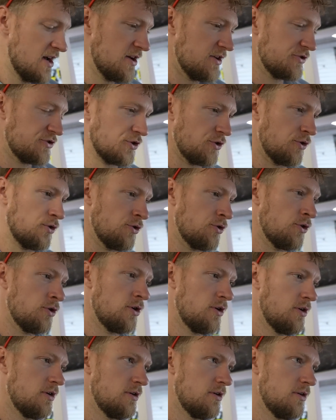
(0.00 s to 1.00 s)
So
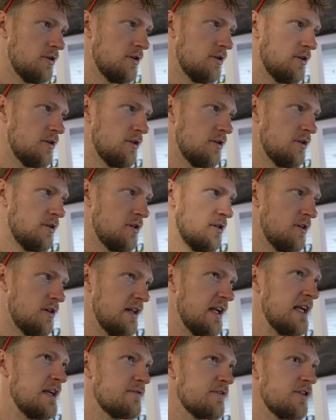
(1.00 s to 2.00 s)

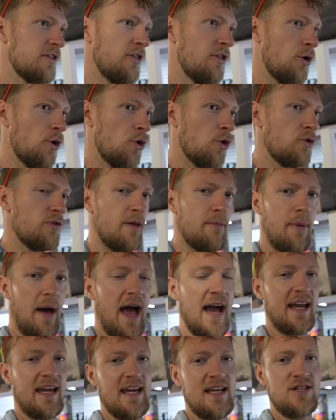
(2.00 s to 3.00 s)
even though the
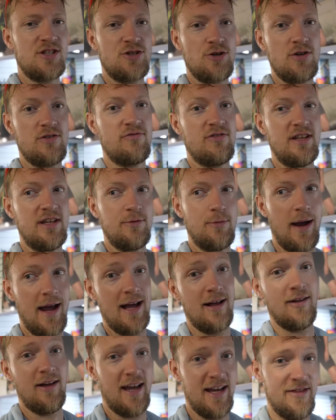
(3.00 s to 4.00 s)
bag is doing really
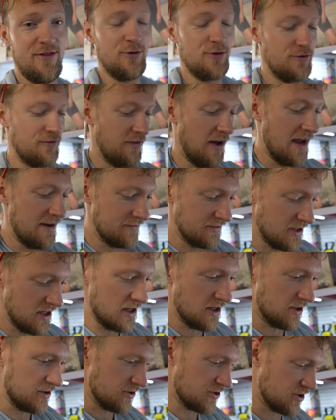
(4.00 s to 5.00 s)
well in those 5
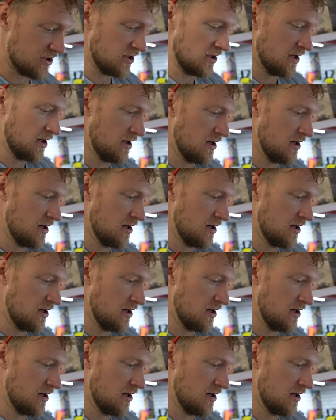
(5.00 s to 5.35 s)
years,